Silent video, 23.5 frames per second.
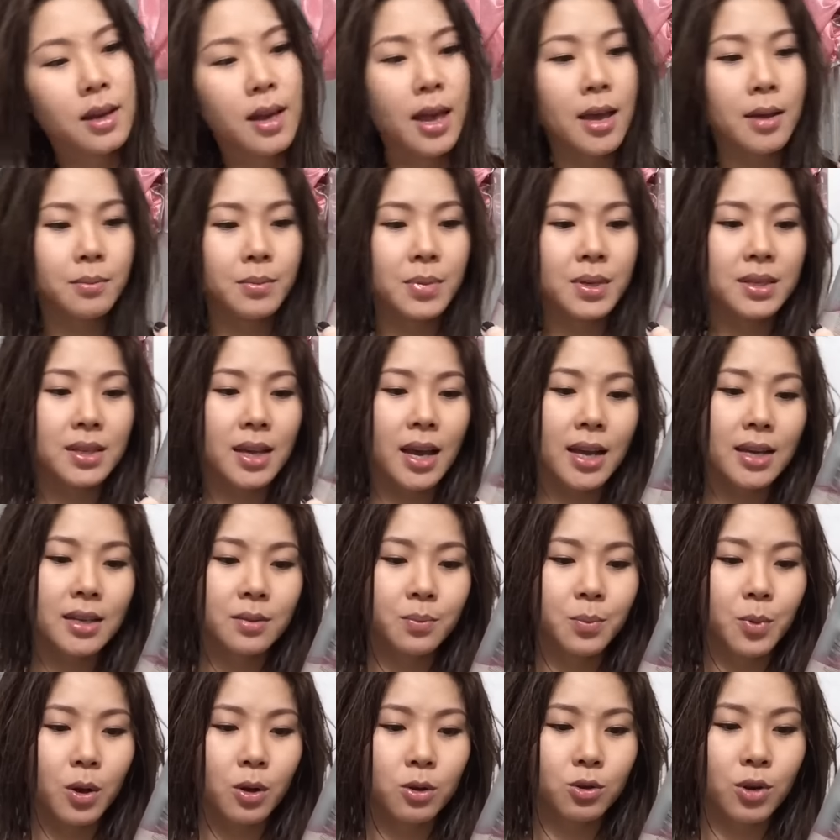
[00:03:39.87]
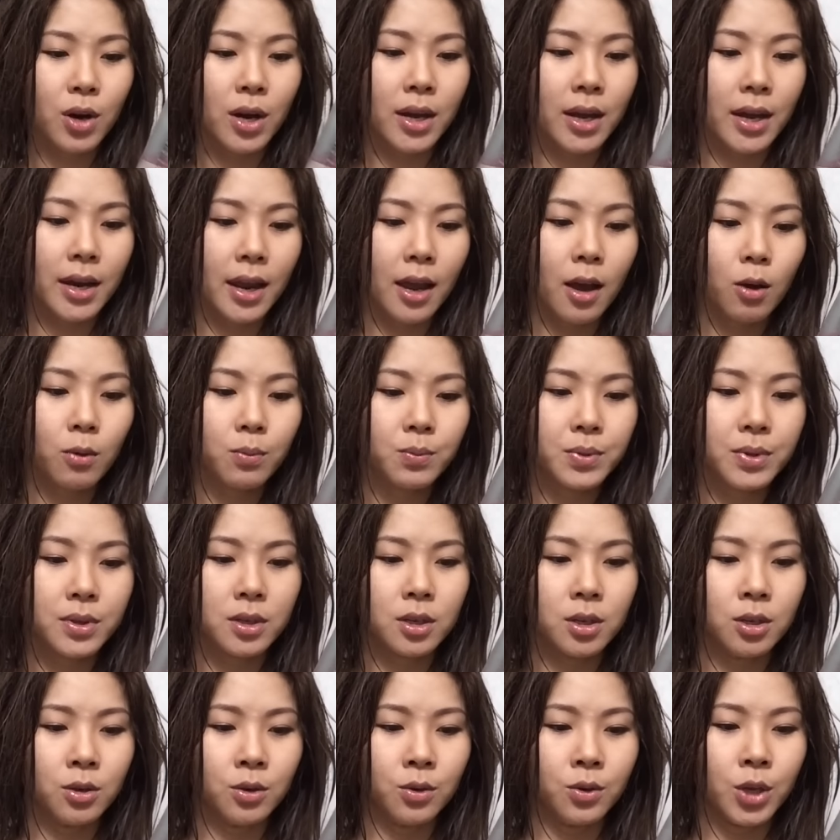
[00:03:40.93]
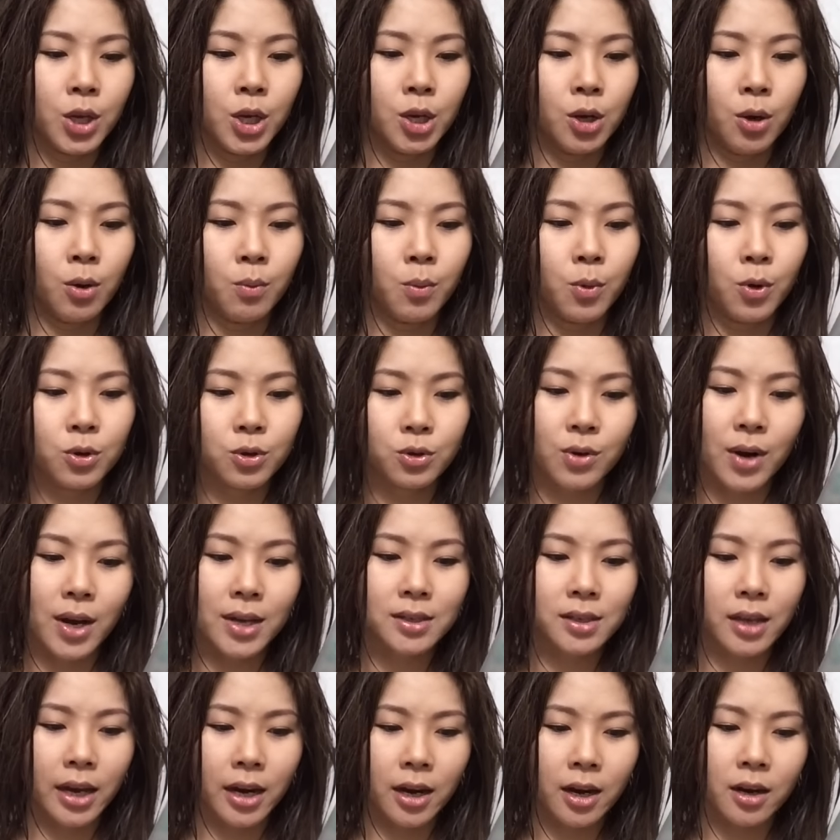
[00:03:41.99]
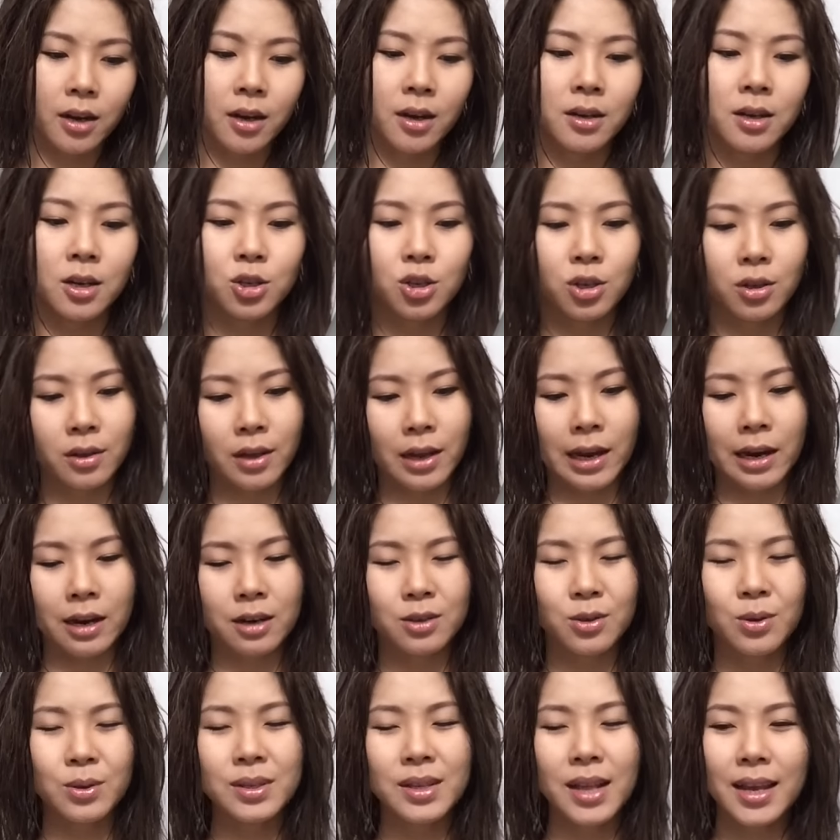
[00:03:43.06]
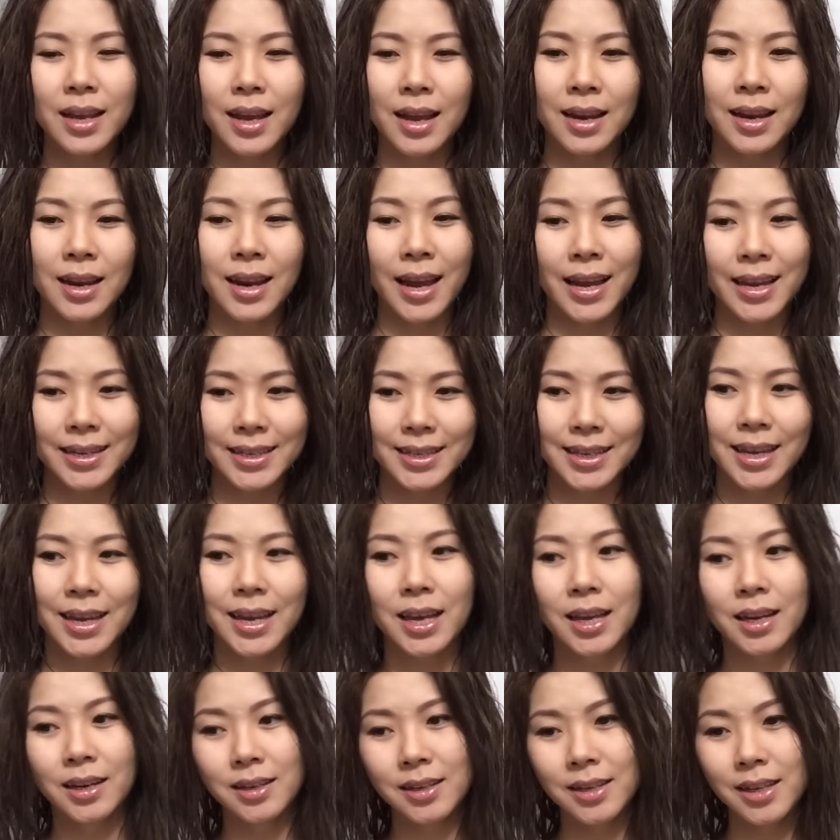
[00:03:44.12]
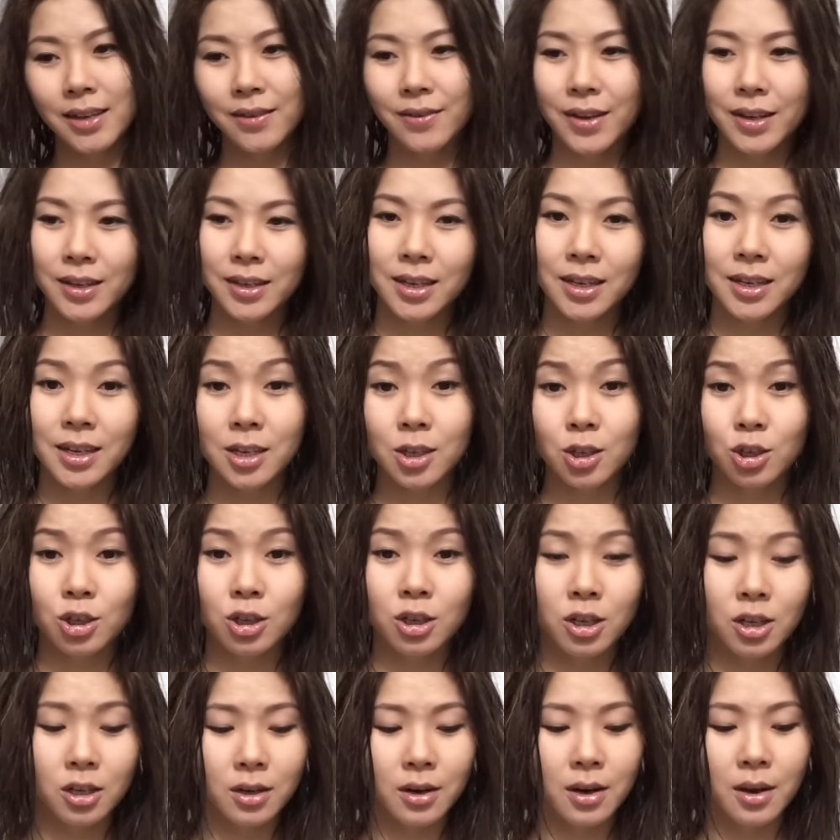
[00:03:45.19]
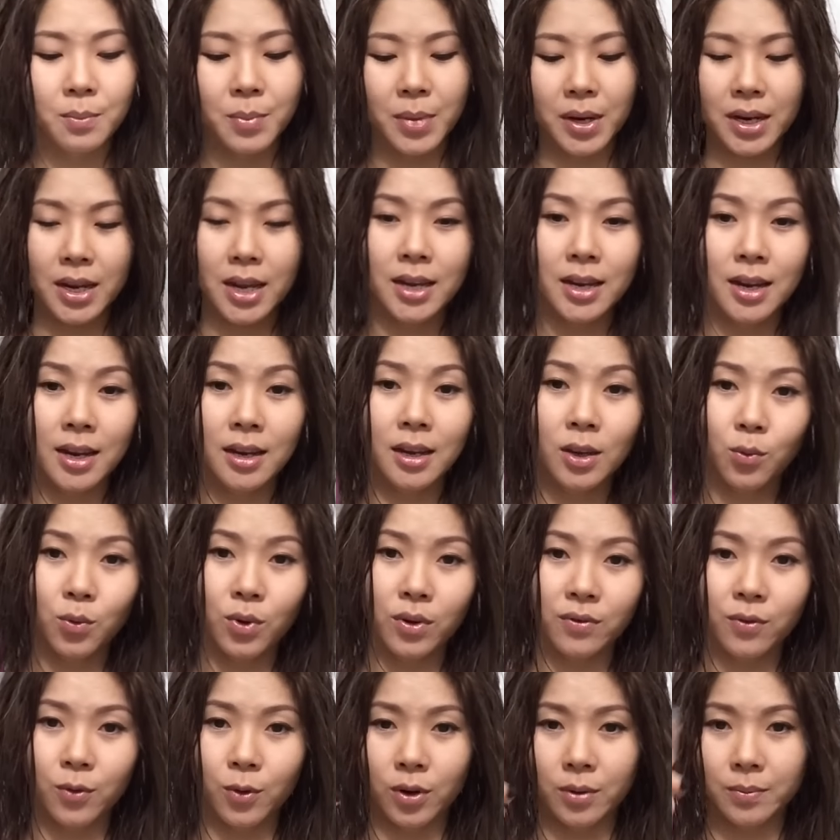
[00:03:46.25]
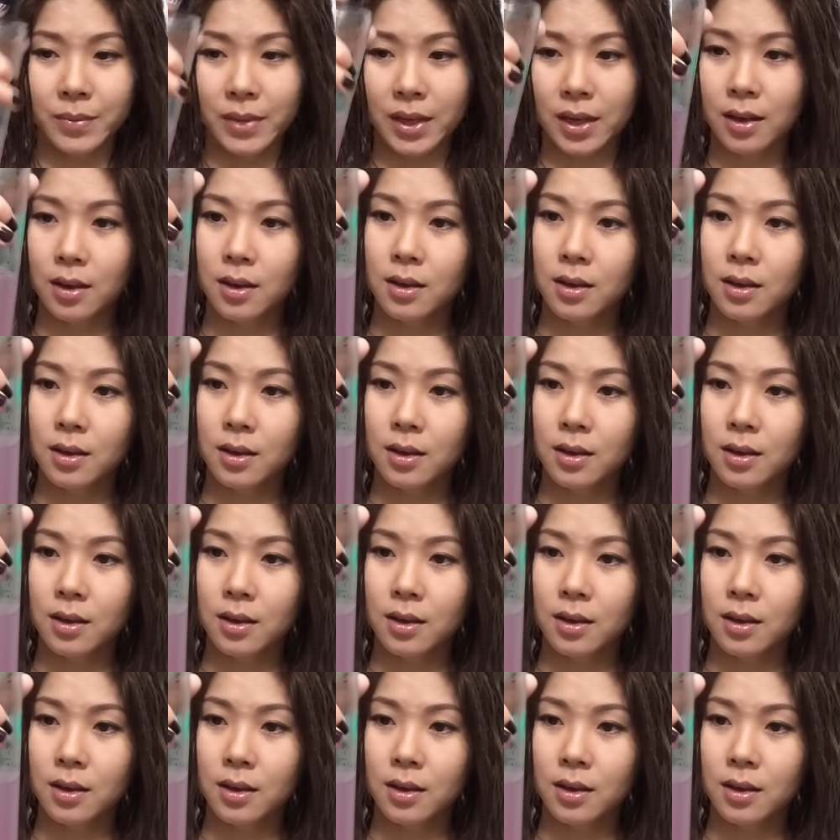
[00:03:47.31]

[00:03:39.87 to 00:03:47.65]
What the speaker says: And besides blow drying, it helps to, you know, moisturize the hair, condition the hair. So it's like a light leave-in conditioner, but in a liquid form.